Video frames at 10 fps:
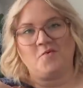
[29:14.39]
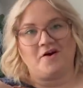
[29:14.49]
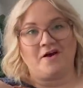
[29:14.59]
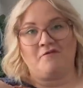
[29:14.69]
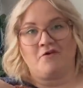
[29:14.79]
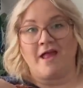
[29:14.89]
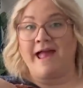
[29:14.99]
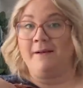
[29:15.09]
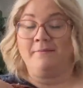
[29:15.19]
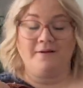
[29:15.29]
wherever I
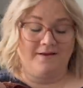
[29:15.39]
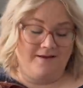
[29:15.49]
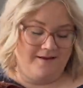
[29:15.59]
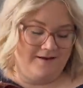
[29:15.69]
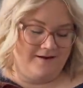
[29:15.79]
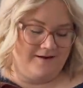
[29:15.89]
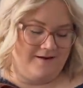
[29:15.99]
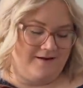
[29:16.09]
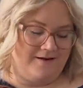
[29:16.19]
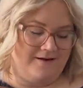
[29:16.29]
am
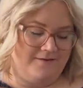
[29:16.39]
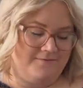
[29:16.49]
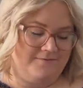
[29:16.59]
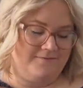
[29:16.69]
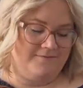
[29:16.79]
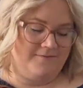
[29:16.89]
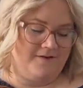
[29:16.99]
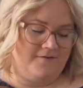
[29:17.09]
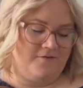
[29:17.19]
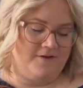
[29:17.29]
uh,
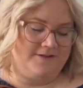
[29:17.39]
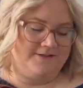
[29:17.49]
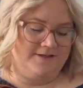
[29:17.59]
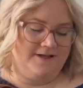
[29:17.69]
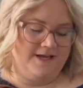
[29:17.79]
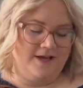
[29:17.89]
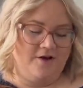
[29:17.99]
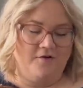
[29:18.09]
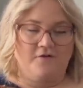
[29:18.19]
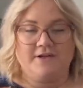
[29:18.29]
for this
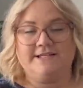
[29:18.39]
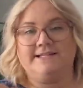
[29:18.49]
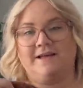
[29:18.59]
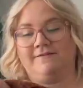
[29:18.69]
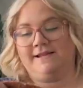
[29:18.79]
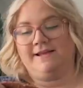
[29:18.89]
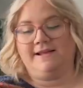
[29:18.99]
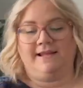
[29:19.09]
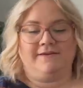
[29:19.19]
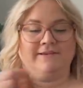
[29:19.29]
for this lovely
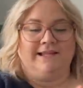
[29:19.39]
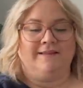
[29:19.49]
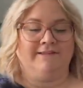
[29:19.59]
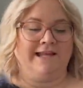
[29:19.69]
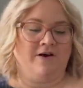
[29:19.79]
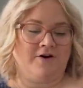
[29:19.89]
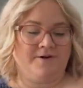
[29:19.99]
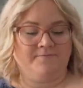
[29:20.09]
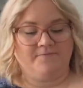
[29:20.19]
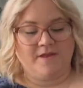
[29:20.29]
lovely lovely
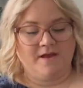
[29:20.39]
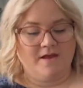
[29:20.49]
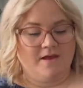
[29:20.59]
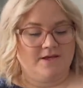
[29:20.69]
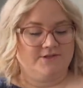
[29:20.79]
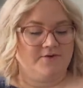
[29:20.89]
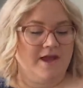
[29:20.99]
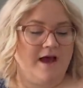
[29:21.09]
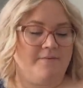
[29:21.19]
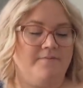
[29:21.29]
yarn so
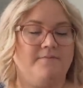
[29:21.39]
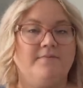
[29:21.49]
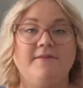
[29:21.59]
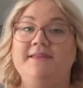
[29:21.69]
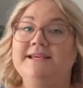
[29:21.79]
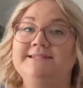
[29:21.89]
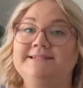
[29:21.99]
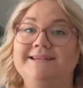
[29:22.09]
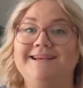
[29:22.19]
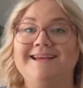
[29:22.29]
yeah
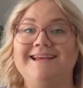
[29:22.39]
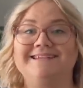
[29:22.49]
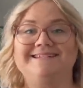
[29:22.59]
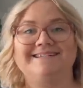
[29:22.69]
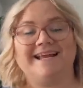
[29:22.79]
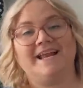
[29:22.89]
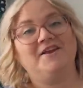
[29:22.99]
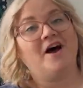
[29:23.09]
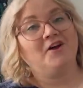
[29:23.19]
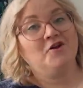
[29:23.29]
this is
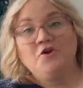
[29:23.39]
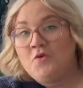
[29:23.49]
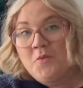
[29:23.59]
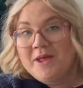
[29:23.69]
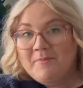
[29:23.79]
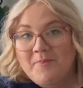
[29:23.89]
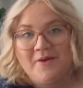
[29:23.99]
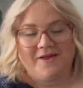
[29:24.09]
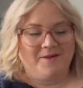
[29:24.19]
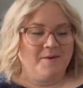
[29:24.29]
not a new WIP
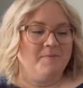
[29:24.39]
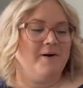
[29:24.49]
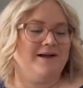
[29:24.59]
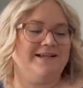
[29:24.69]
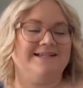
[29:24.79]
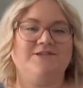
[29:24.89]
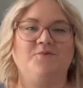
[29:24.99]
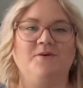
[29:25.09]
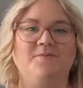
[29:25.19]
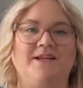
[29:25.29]
but it's a
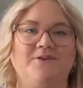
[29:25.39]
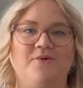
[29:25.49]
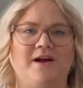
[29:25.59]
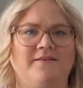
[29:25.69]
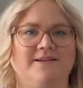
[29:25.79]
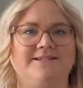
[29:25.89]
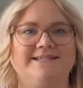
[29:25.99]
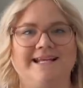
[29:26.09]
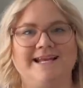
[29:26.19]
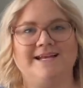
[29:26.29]
WIP that you haven't
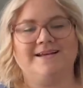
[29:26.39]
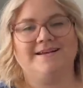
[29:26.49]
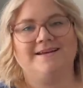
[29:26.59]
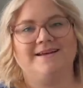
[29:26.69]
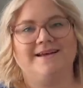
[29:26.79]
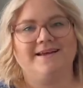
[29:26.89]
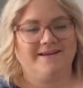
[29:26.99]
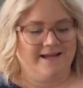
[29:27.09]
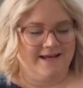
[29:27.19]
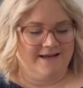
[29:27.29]
seen
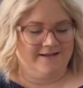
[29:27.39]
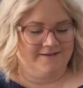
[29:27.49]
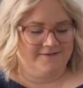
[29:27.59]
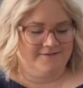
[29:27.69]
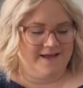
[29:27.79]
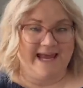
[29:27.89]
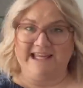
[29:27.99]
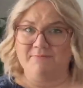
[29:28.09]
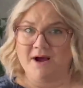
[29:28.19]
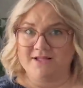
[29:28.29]
in
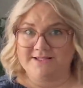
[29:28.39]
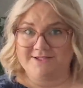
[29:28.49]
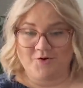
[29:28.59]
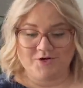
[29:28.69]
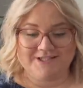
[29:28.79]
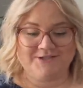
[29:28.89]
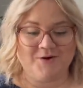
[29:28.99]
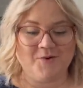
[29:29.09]
eight months or so